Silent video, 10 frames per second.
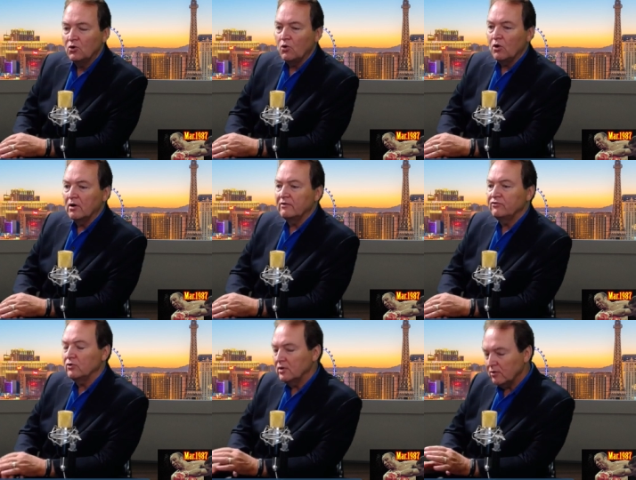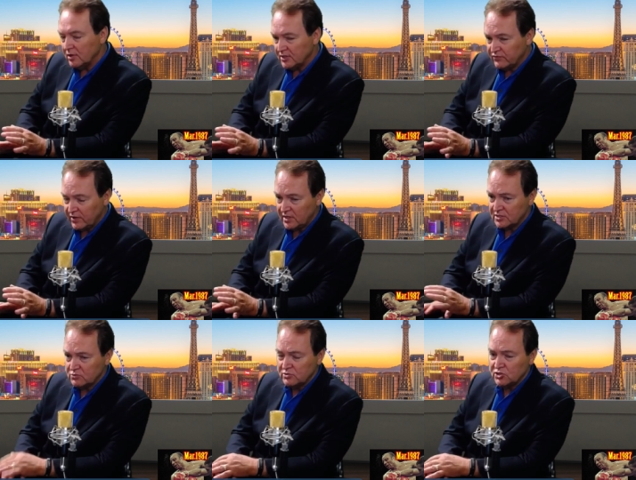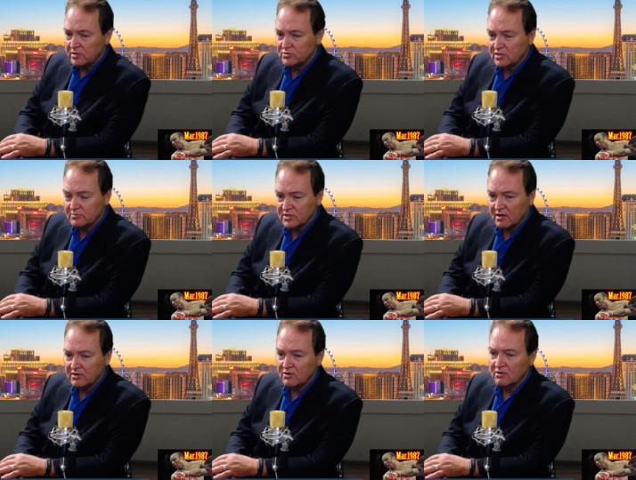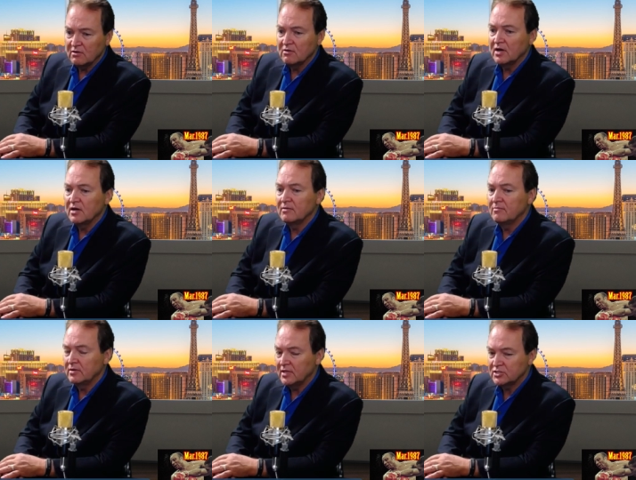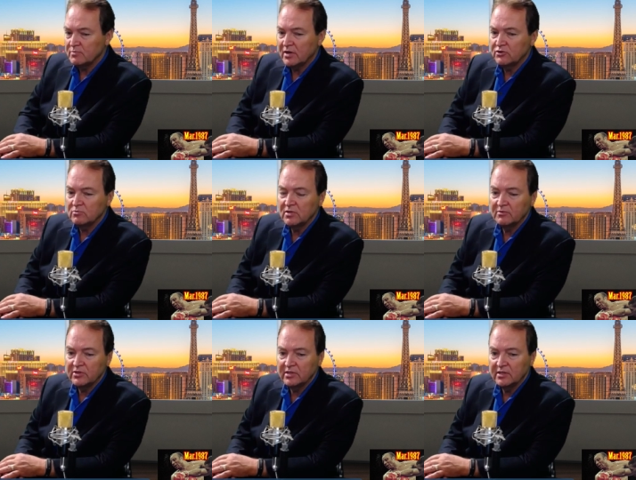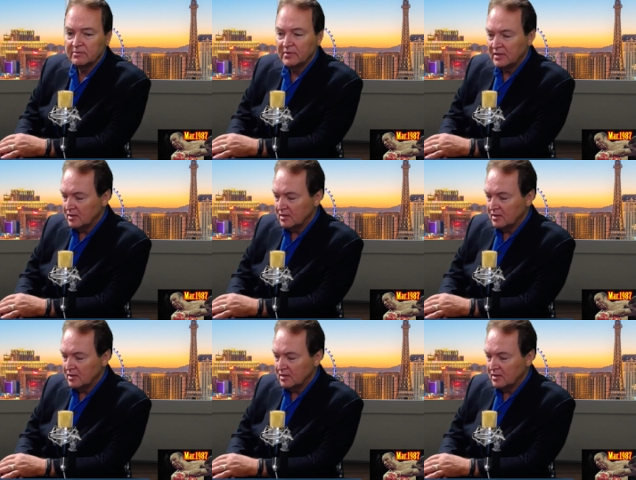if you're here in Las Vegas when James comes out here next month, you'll be able to